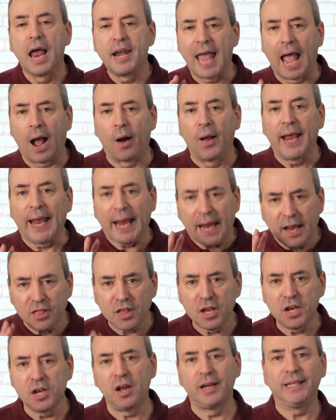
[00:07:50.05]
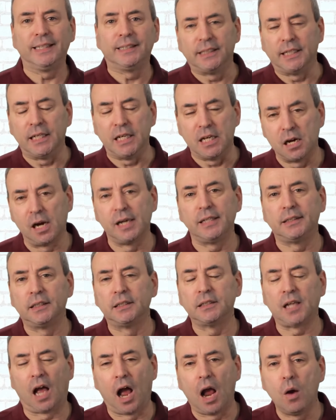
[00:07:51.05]
Now, in the
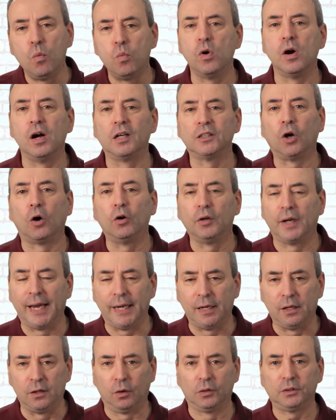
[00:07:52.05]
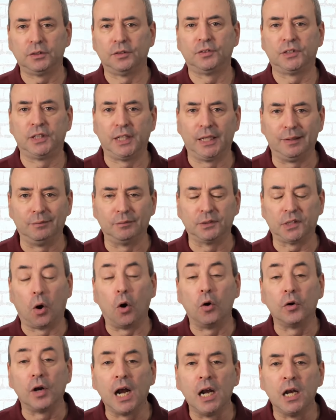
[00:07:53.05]
1990s, I worked on a lot of teams
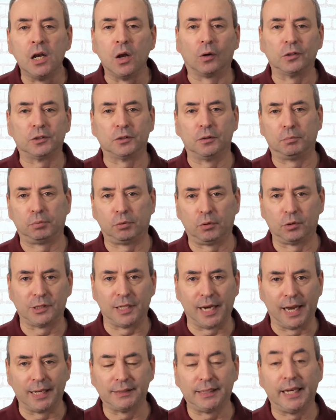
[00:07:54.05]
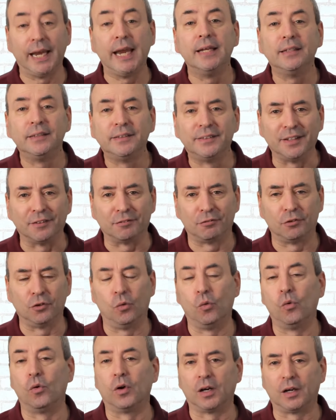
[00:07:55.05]
on a lot of projects in
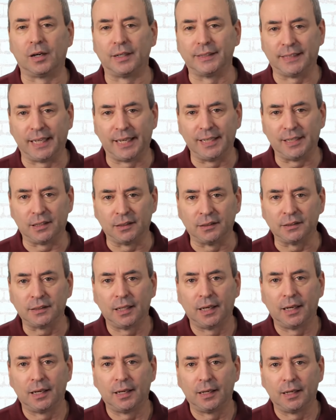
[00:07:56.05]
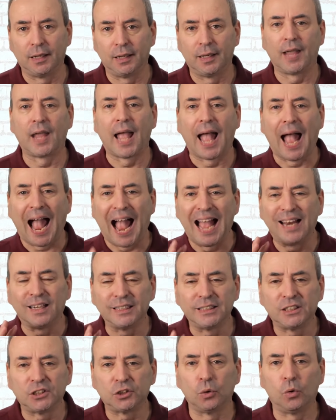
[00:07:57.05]
different organizations. And
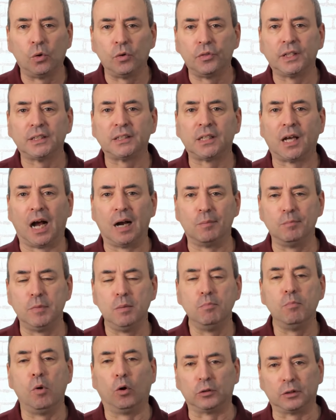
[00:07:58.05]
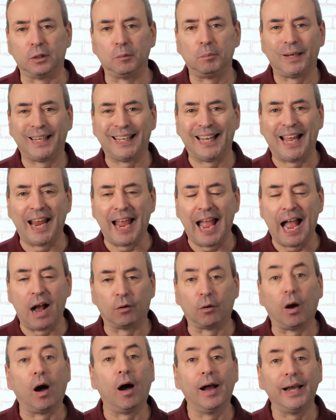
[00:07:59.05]
I saw the Tuckman model play
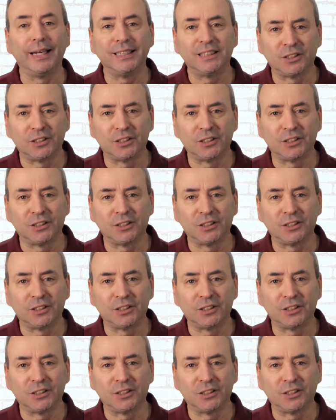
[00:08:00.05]
out. I